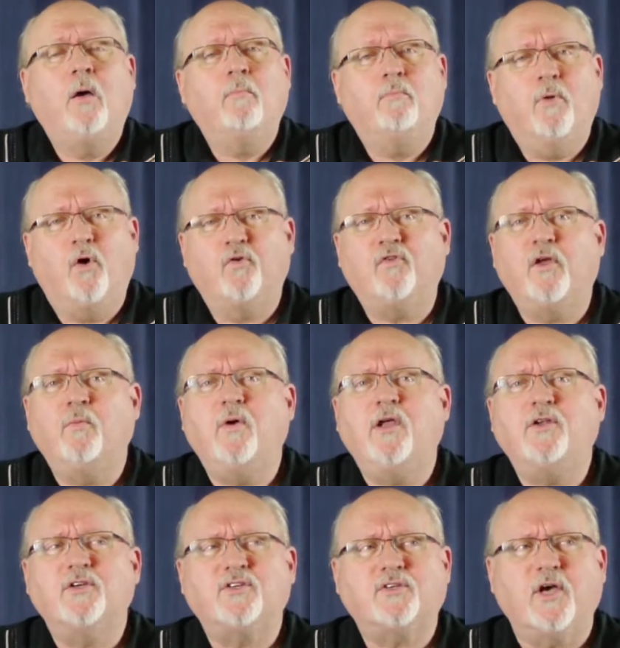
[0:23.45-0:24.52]
Mostly we
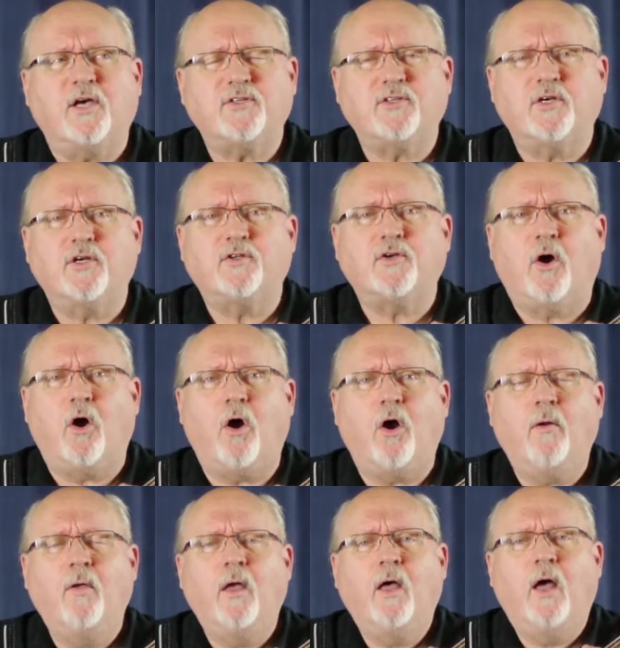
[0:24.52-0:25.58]
discuss the
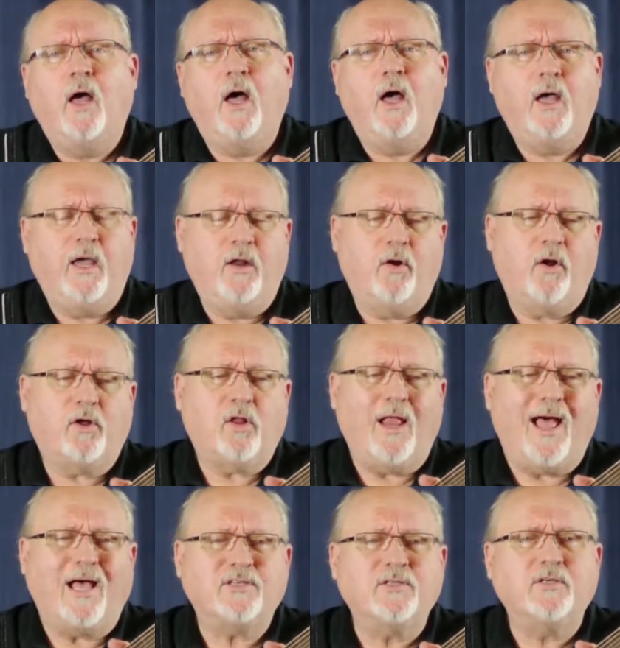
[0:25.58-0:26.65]
guitar in our
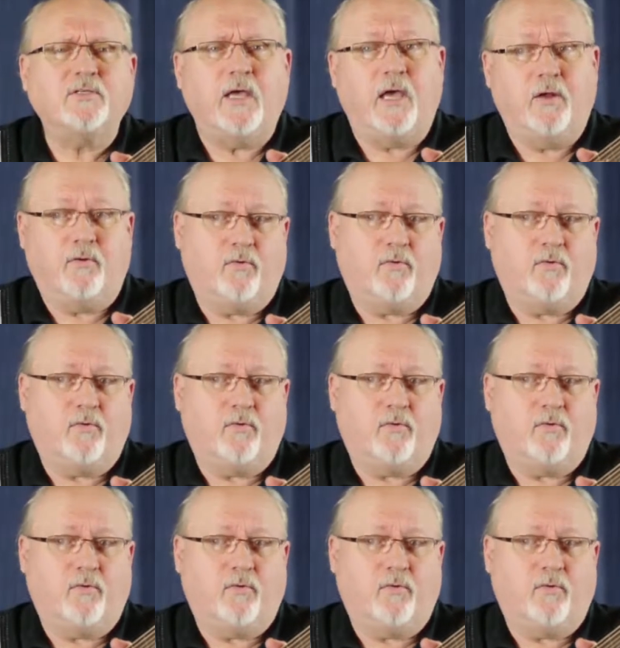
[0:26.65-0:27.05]
classes and,